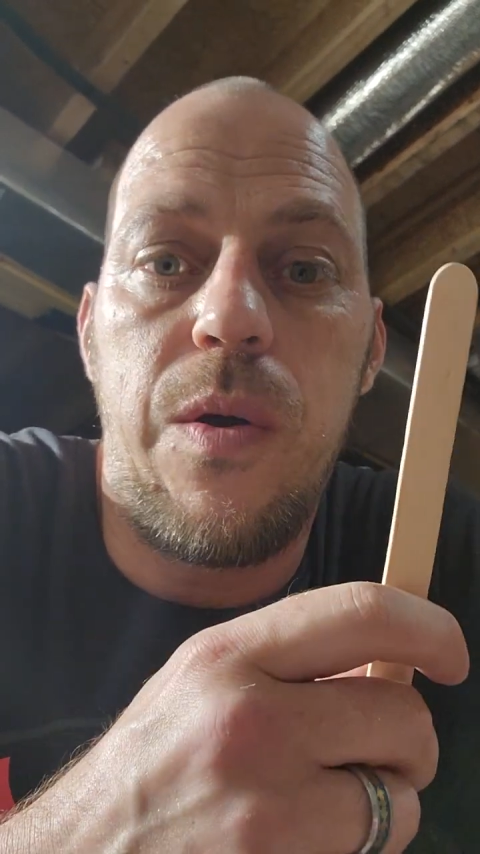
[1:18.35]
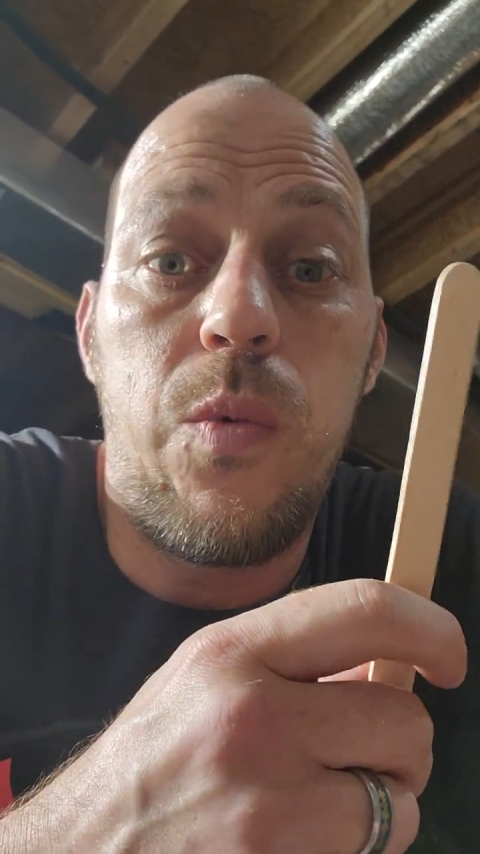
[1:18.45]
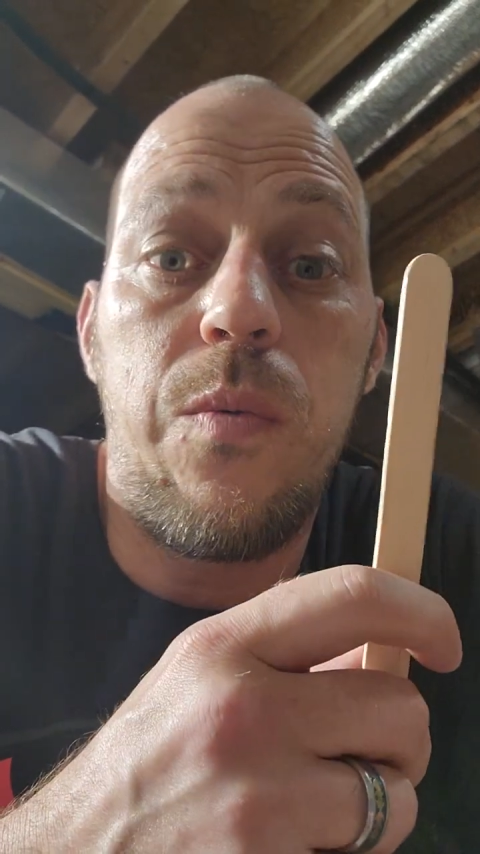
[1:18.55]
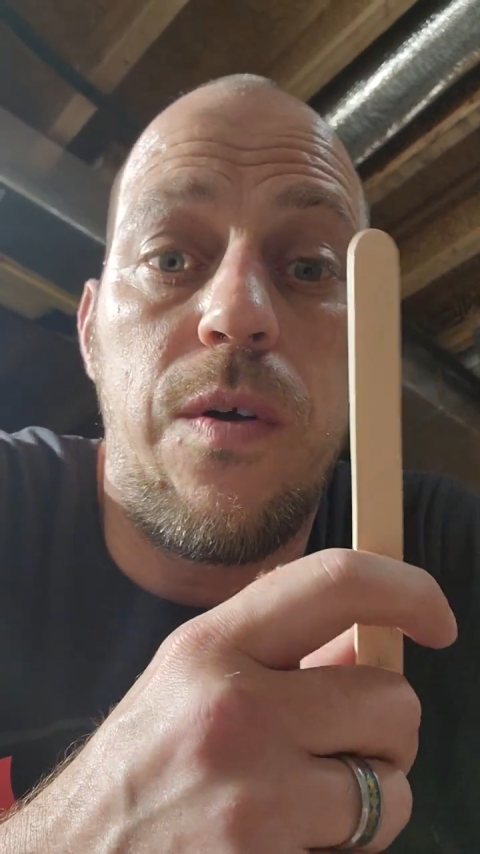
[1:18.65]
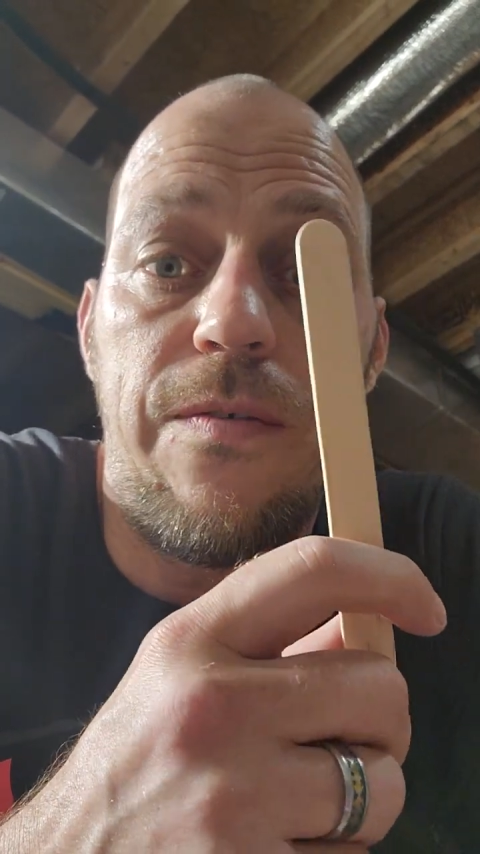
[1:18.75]
that
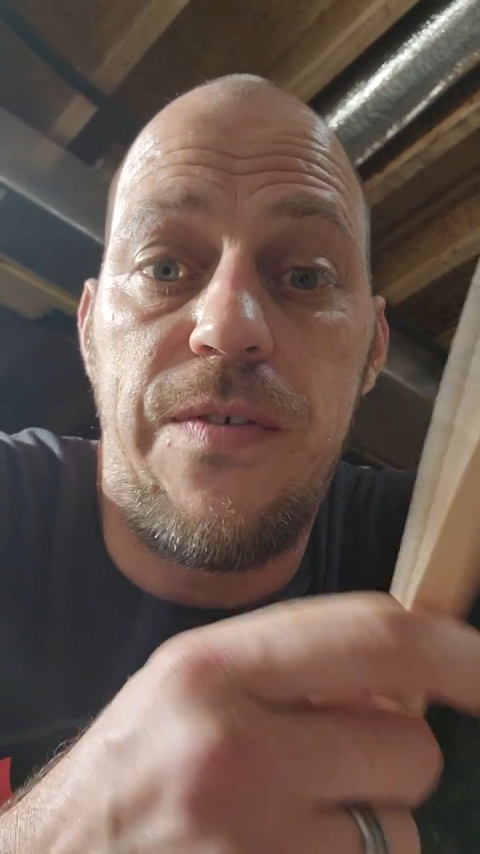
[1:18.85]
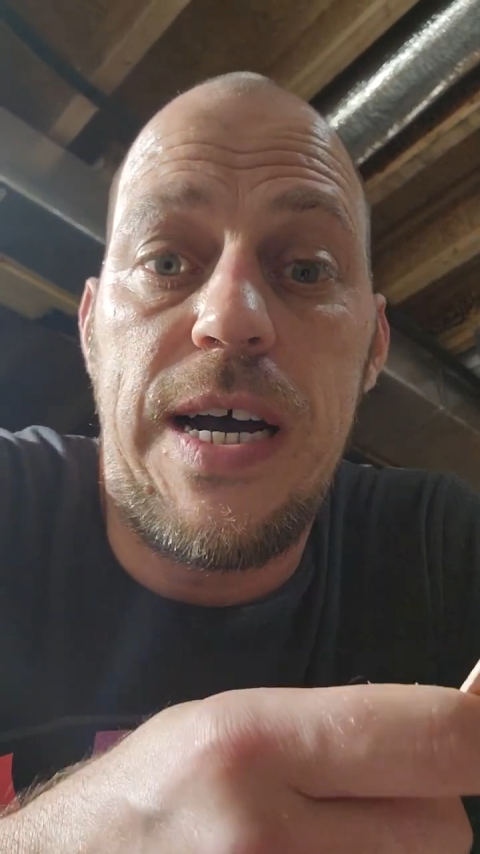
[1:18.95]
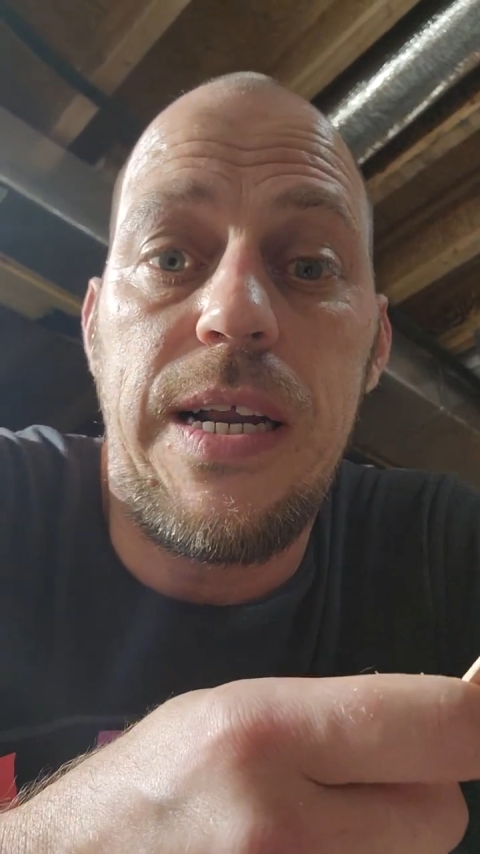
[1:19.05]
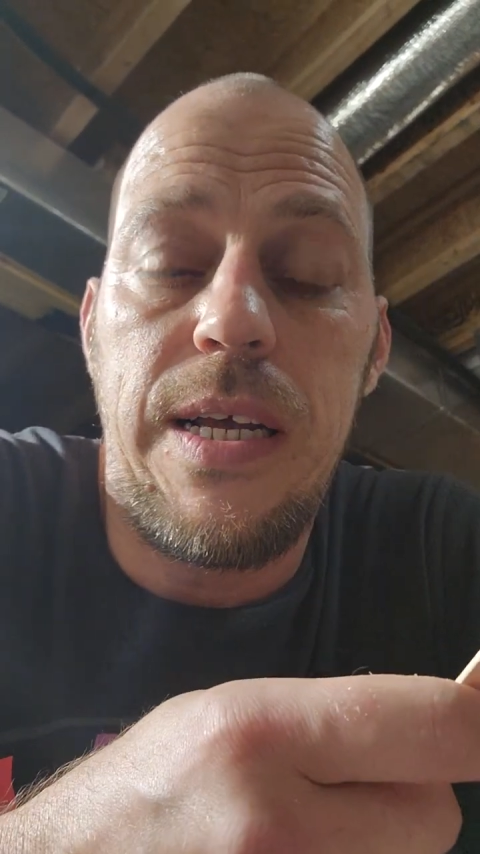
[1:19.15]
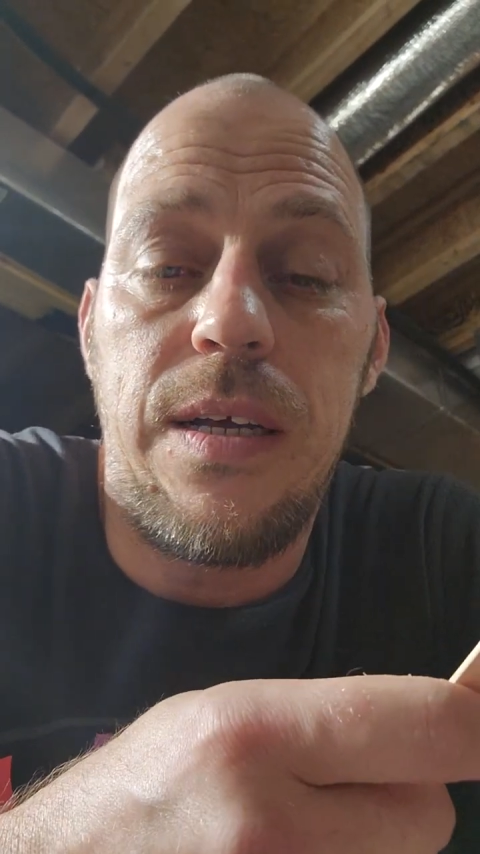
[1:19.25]
we were
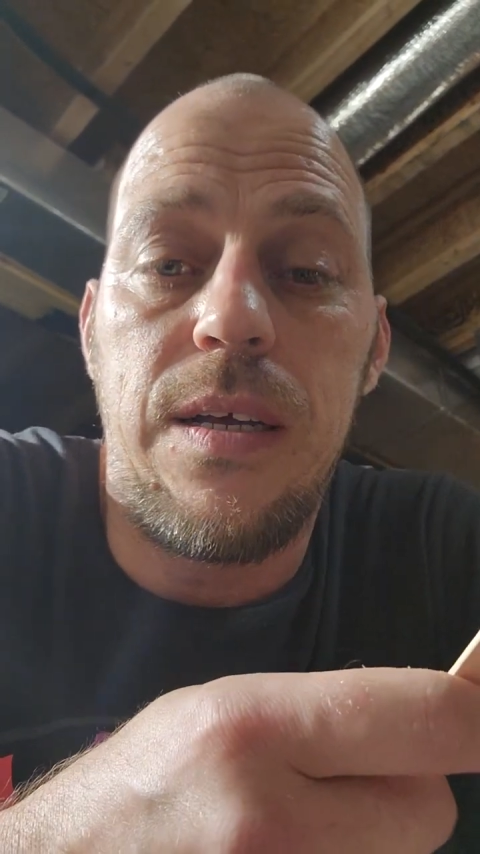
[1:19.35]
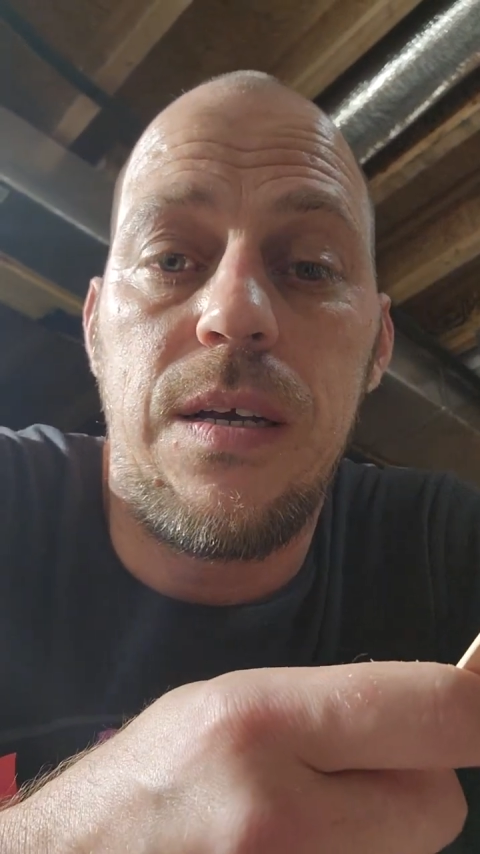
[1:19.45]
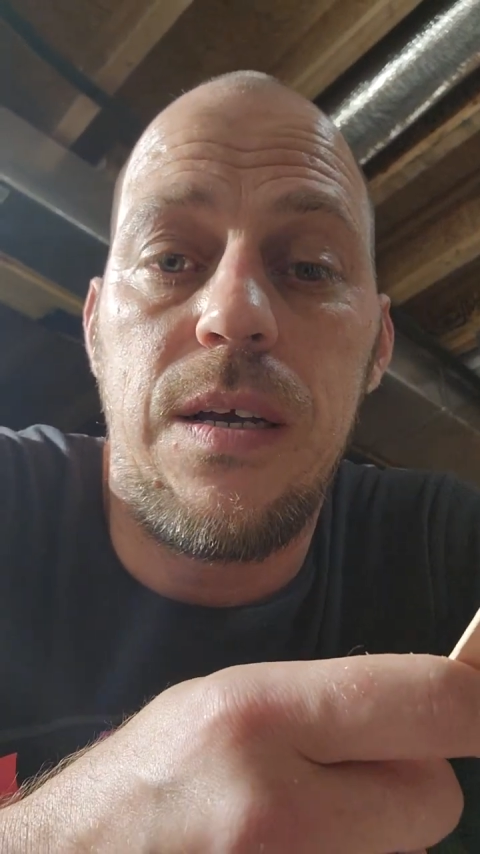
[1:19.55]
fighting.